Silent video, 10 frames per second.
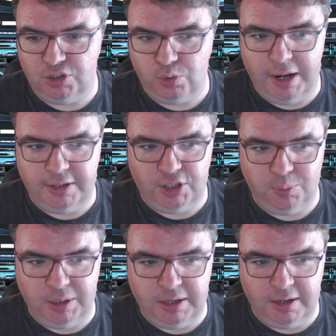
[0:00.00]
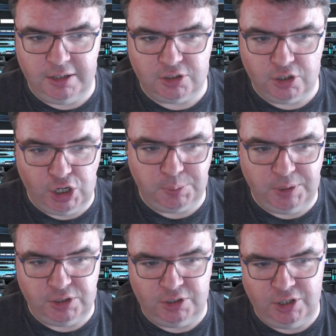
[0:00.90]
stranded because her
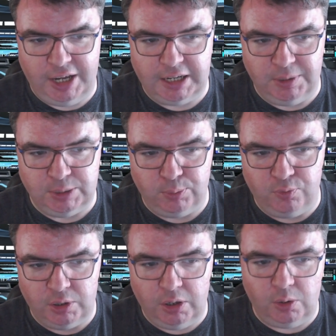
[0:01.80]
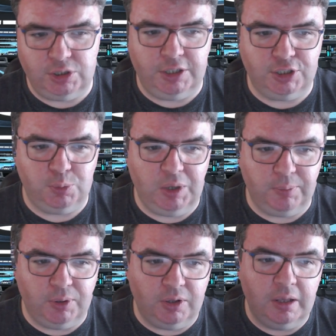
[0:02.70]
expedition is attacked by some of Vorkosigan's
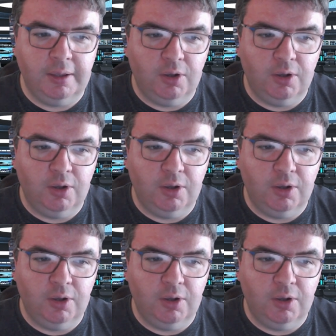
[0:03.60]
people.